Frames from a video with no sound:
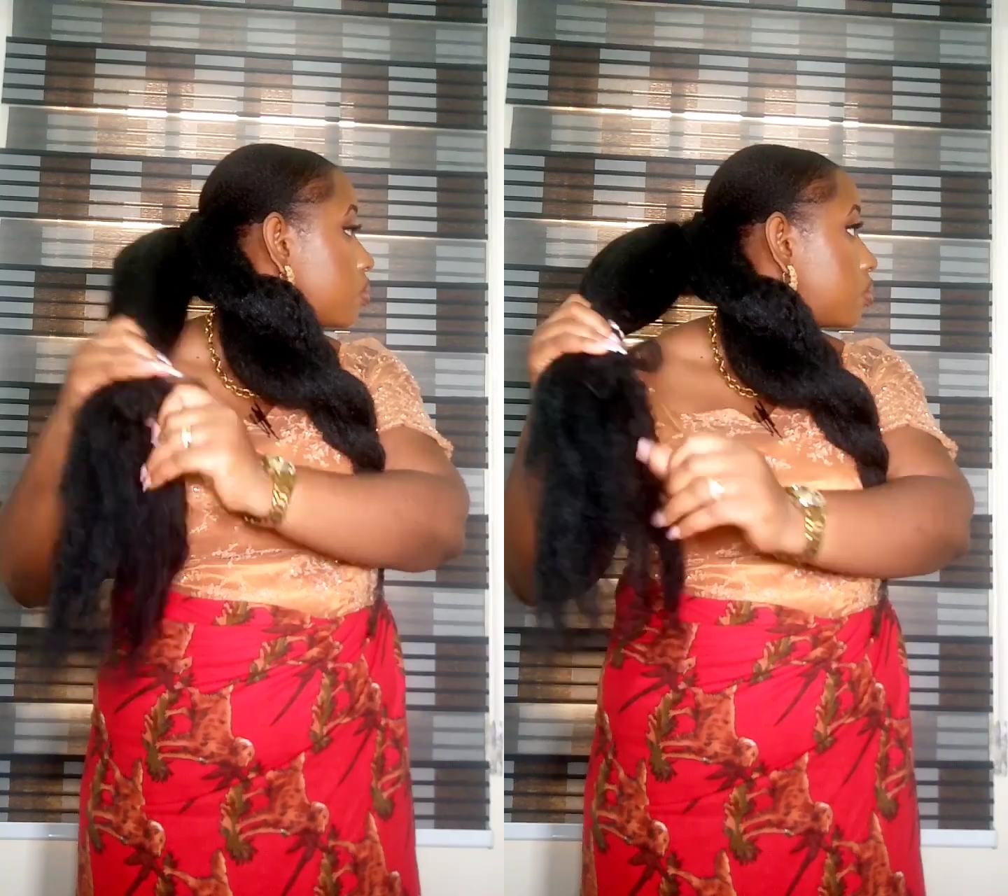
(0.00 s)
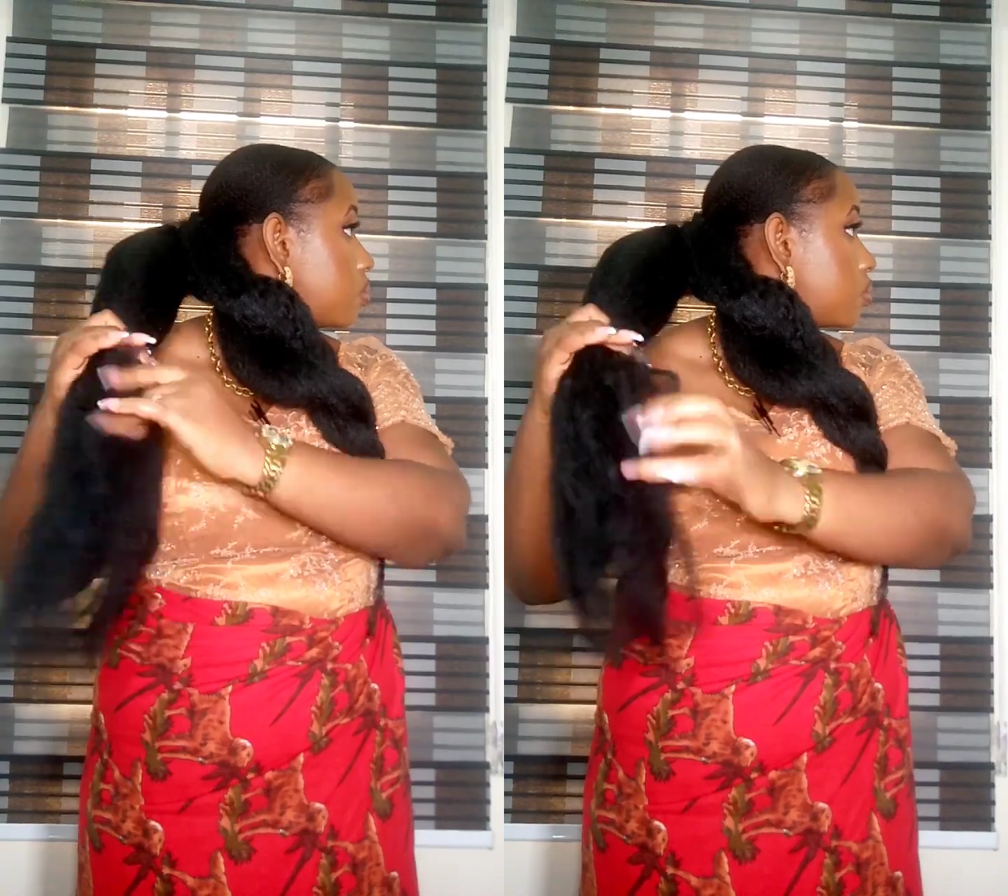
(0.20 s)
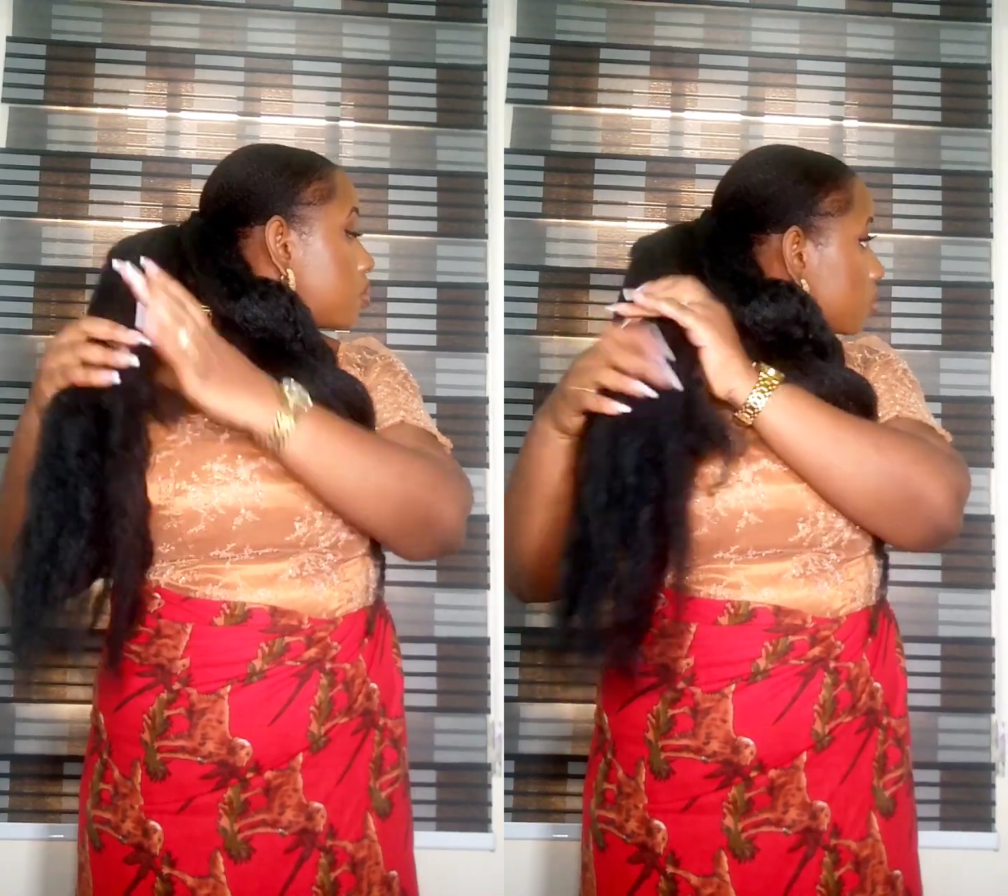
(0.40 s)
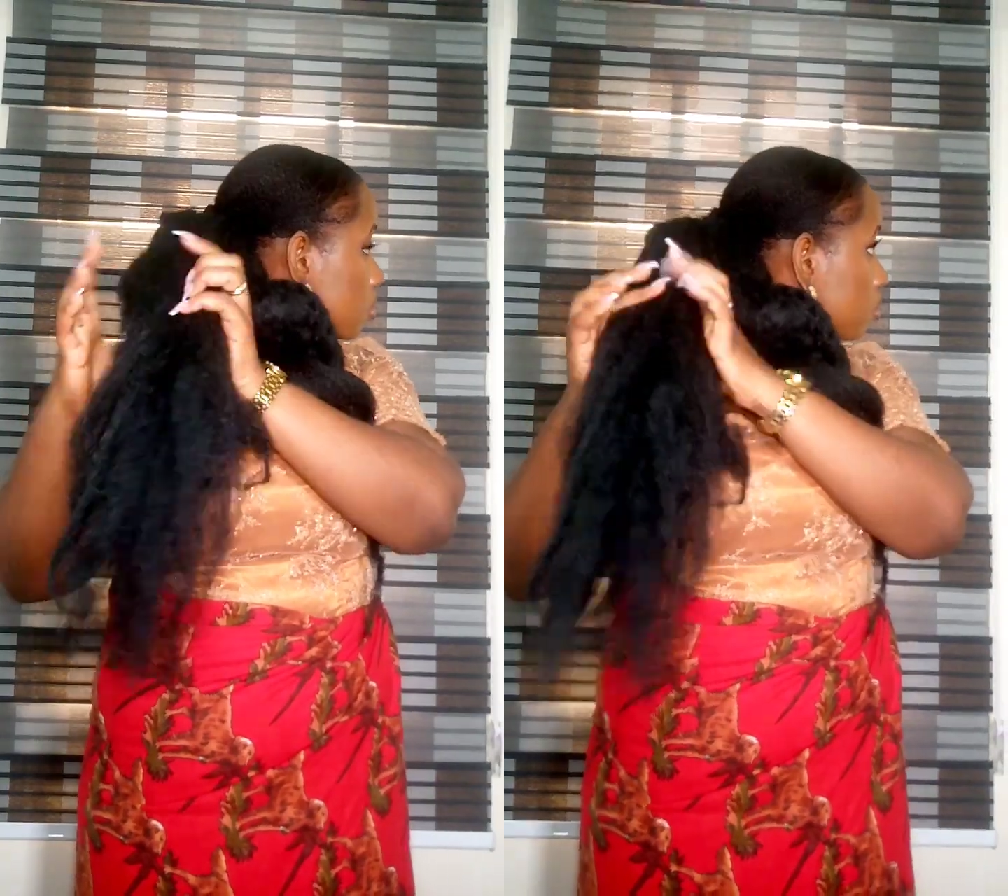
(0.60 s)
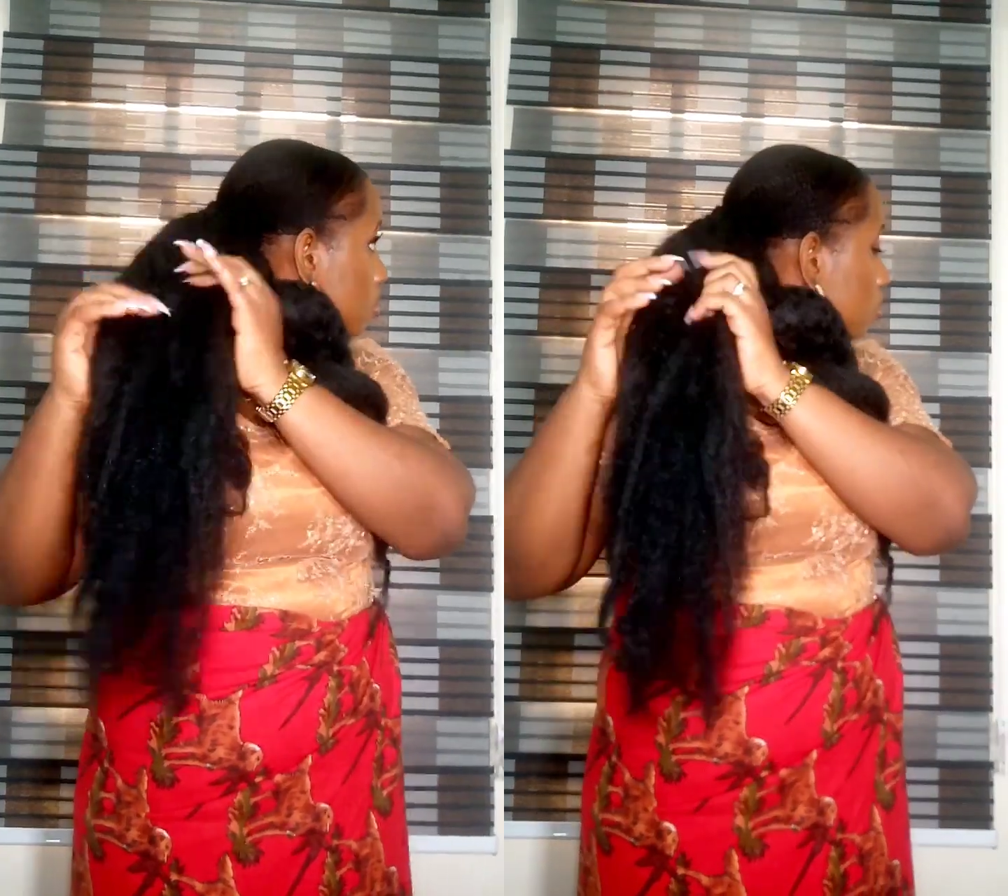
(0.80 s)
saw
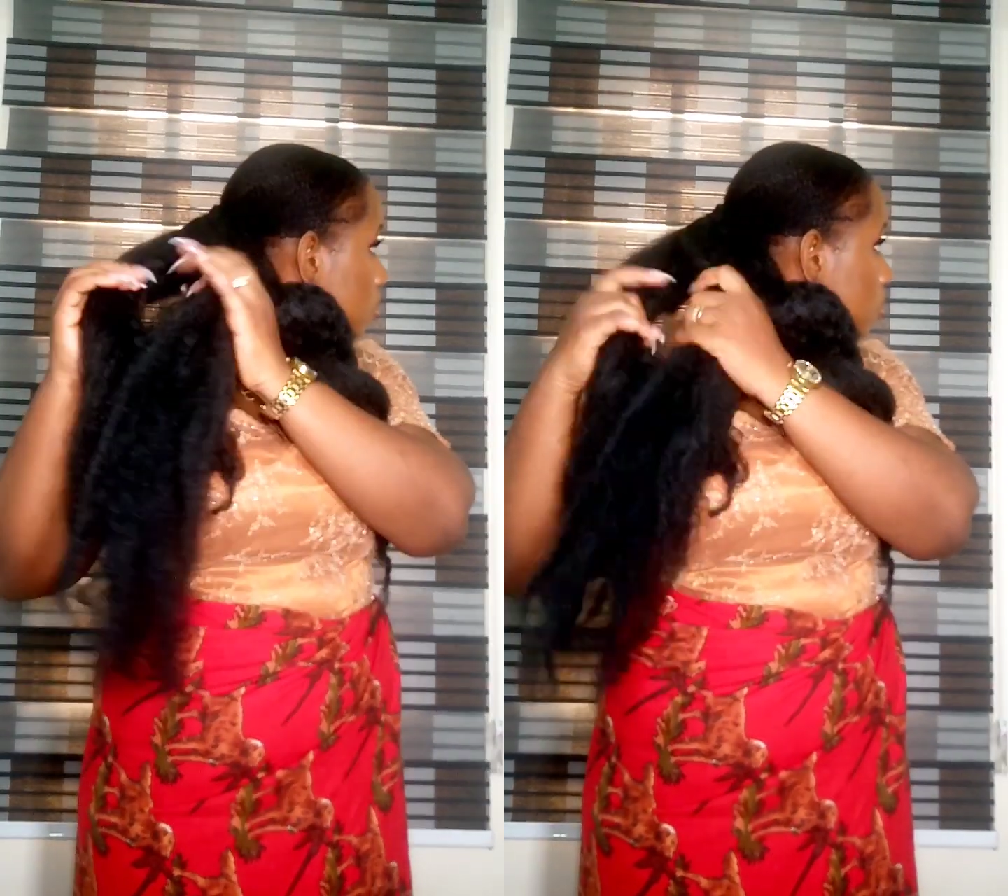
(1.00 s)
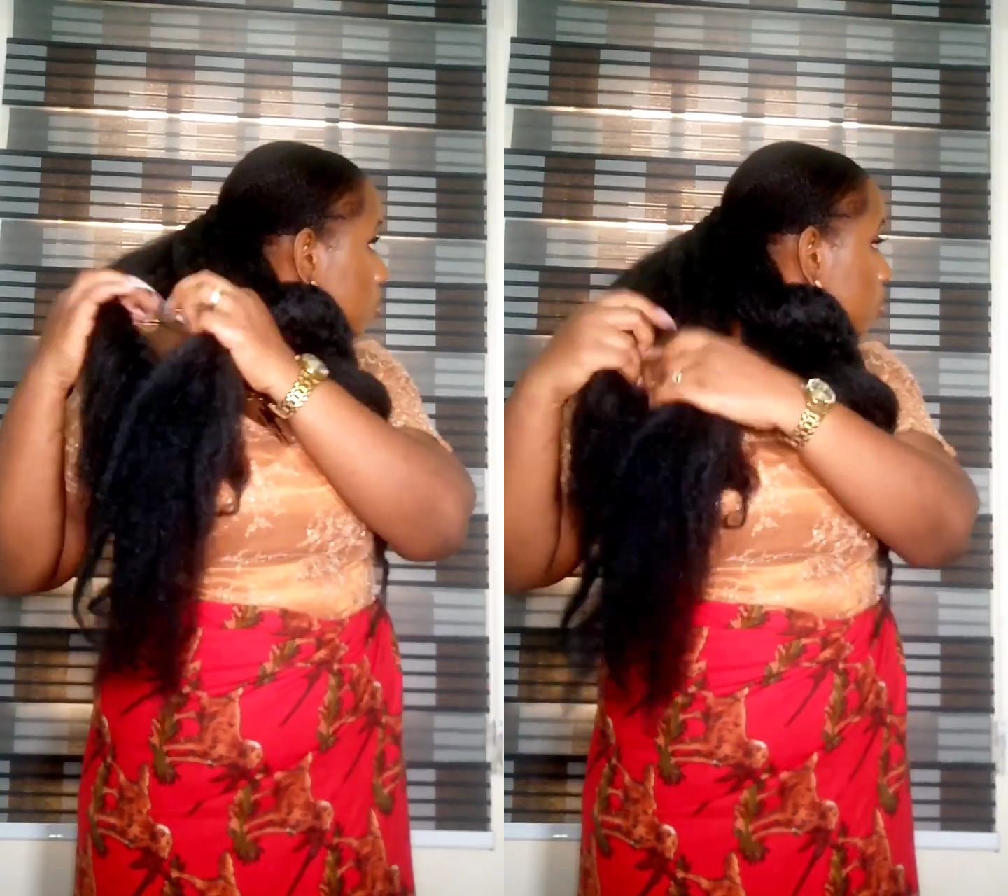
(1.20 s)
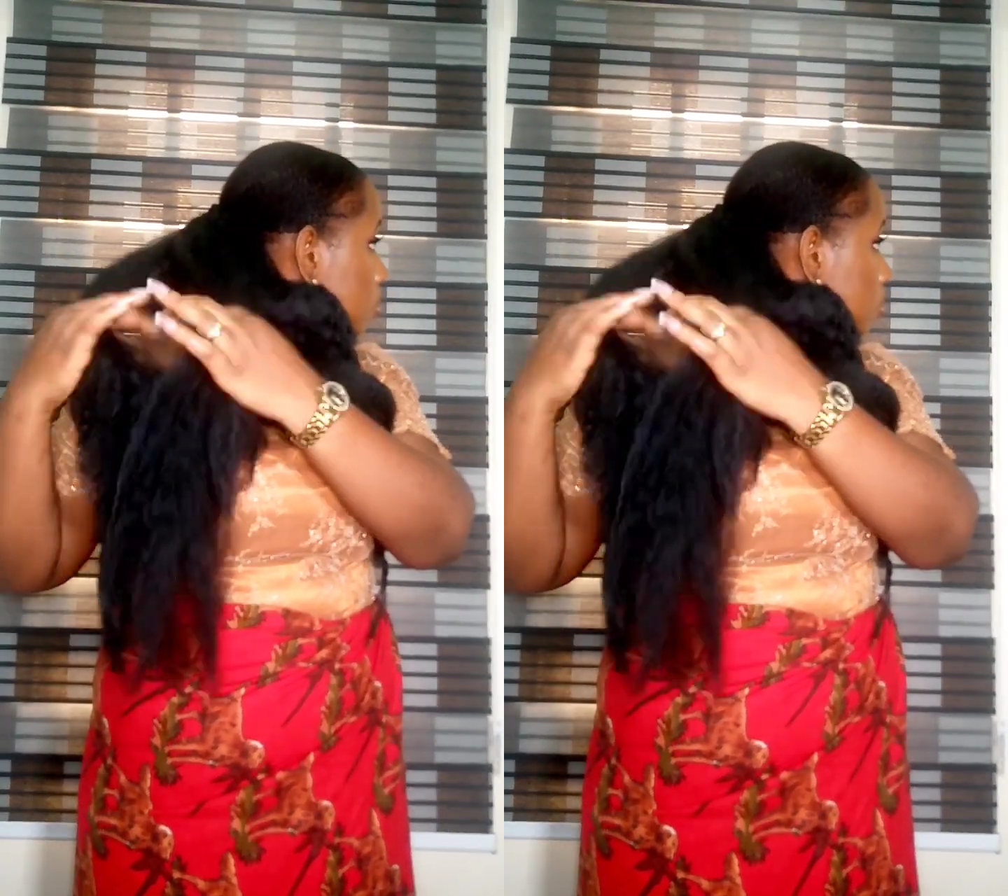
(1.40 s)
me and he carried